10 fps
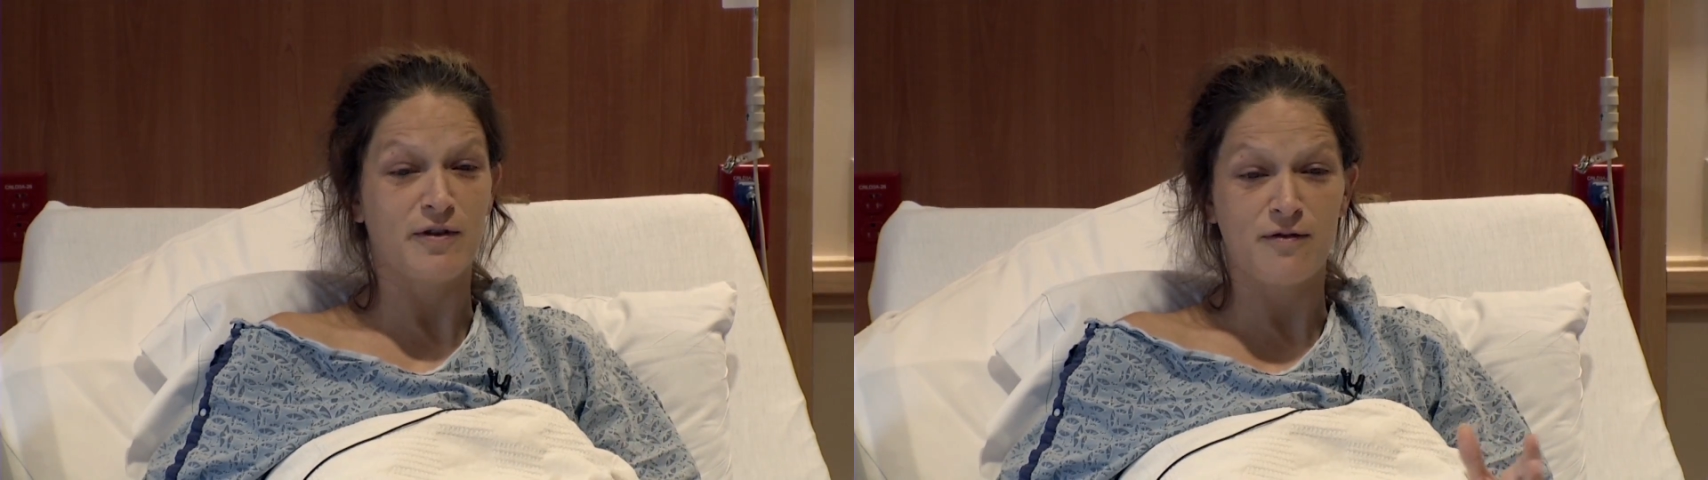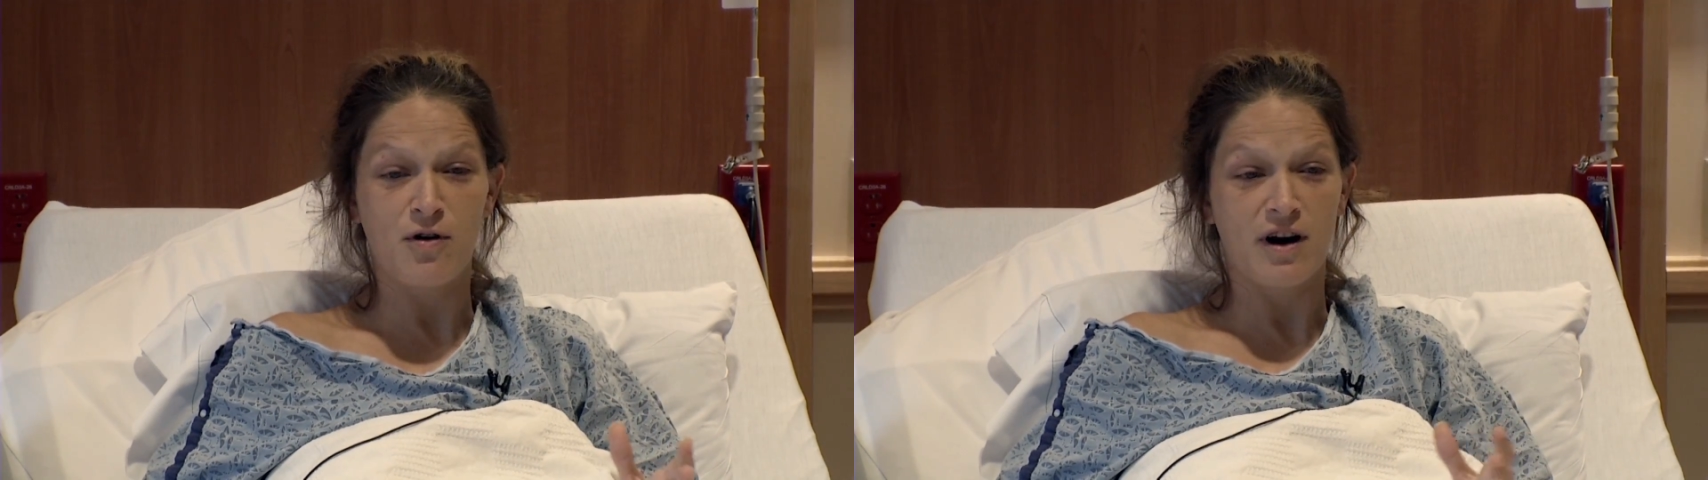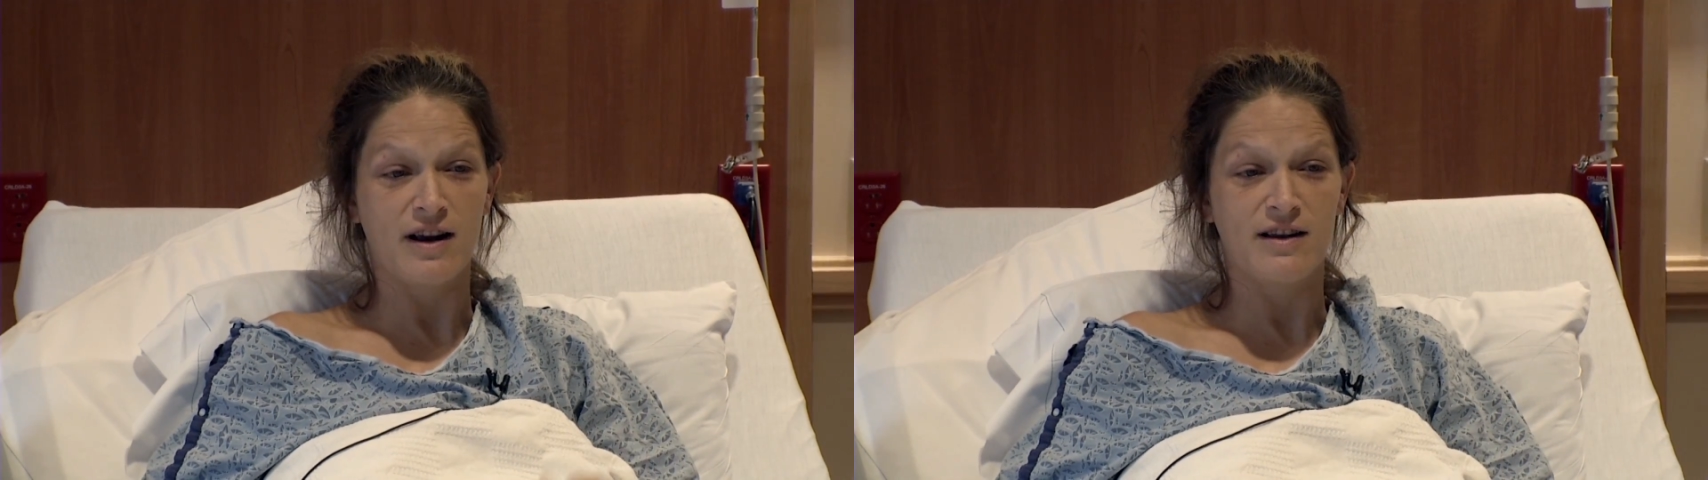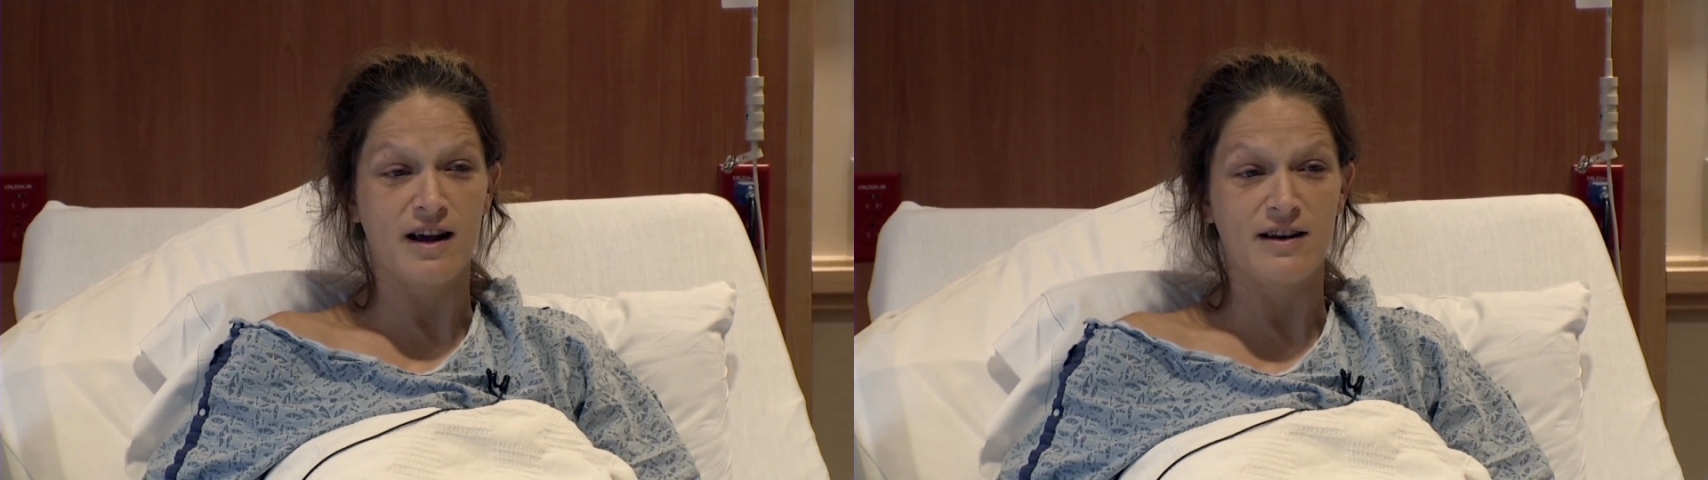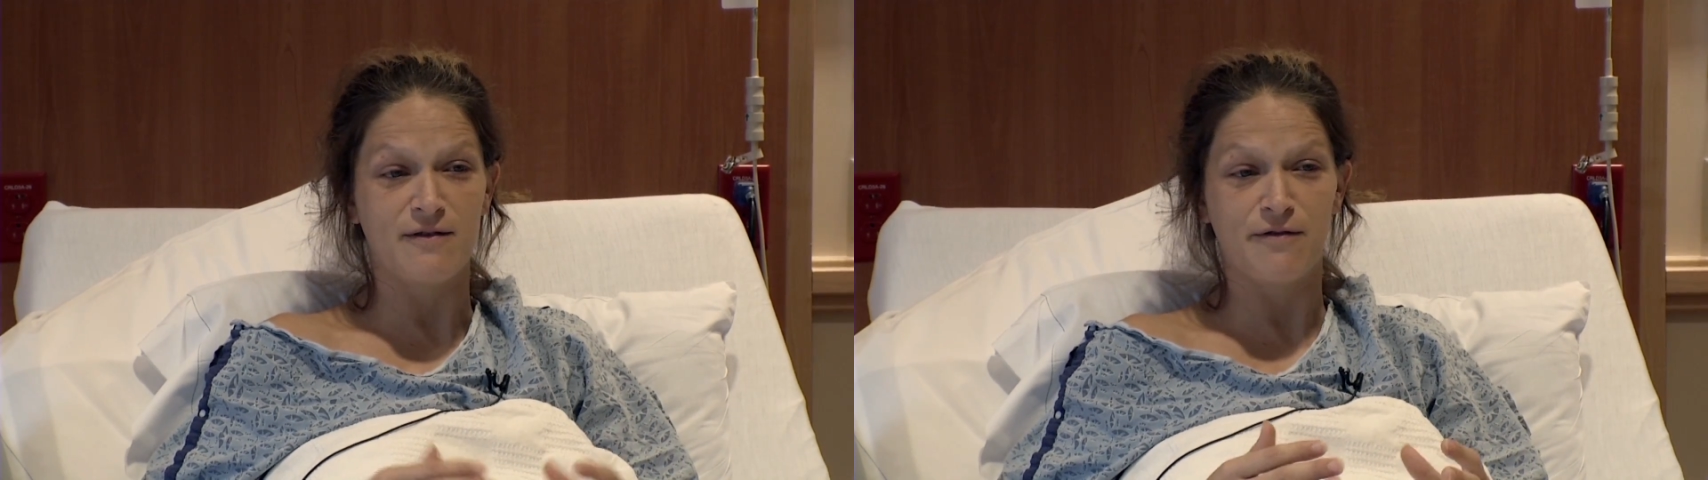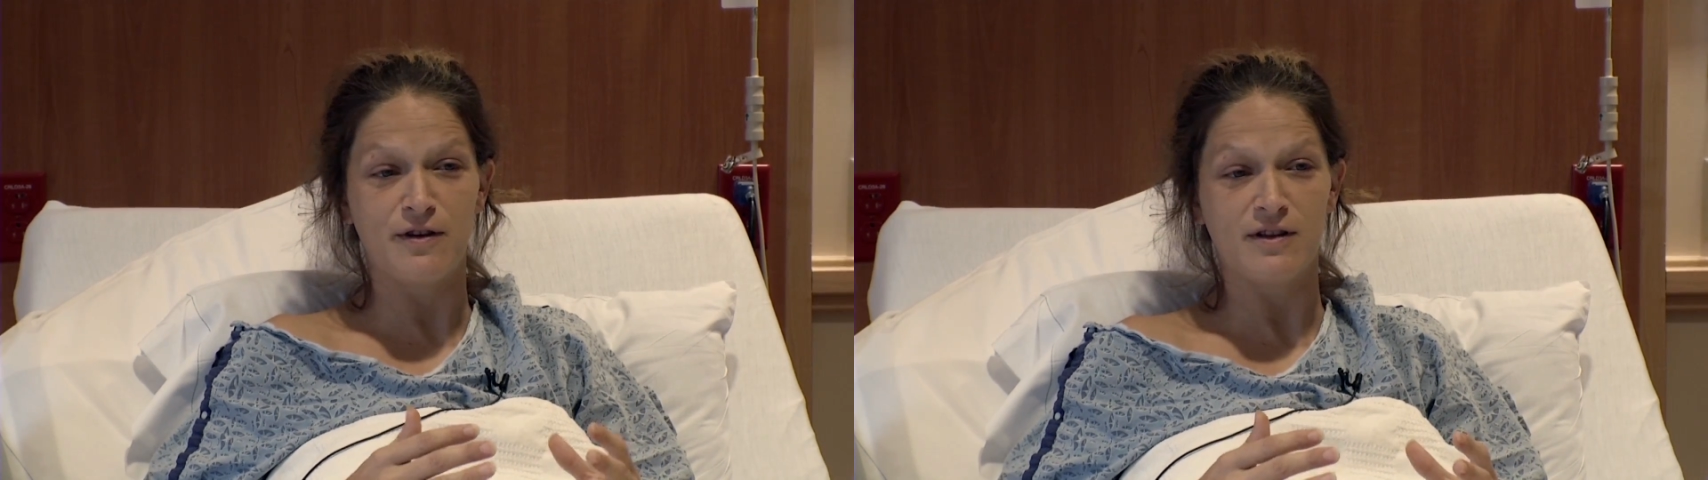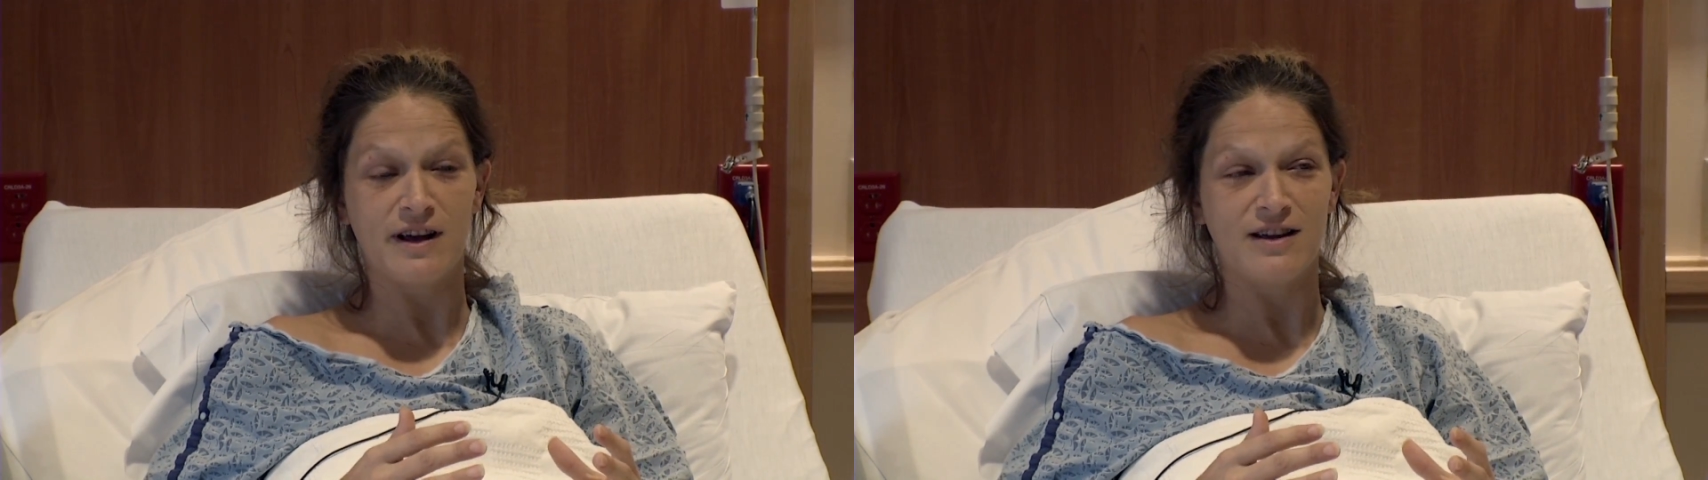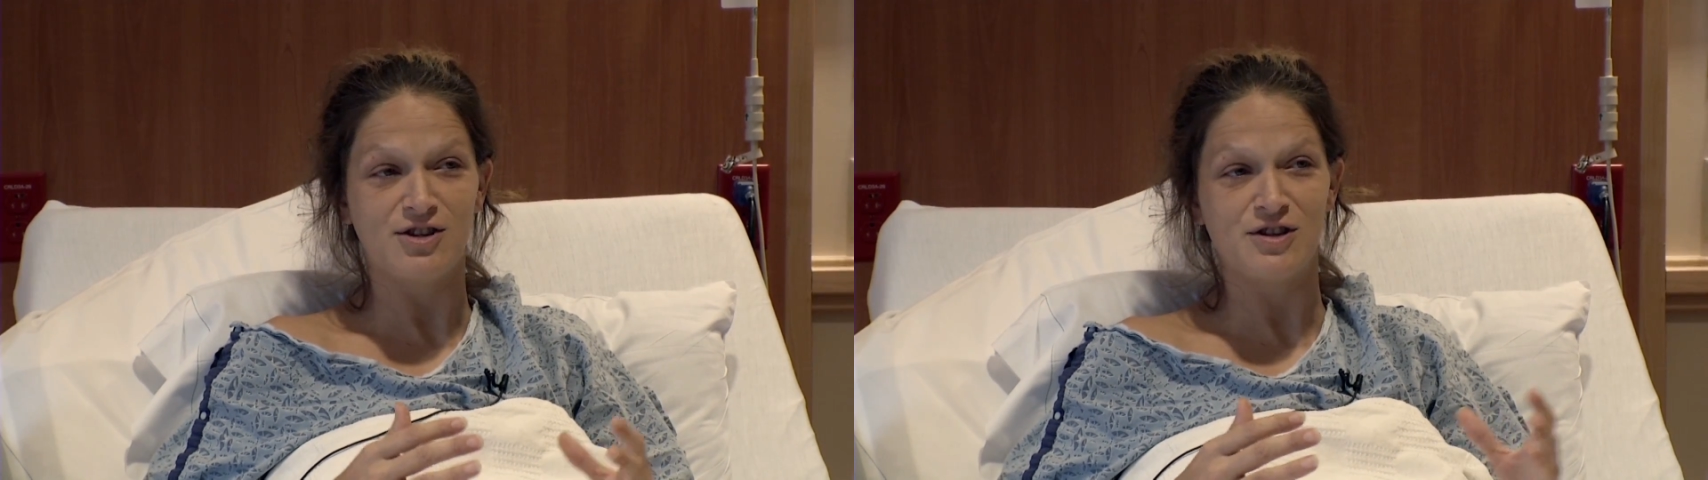Before I didn't feel like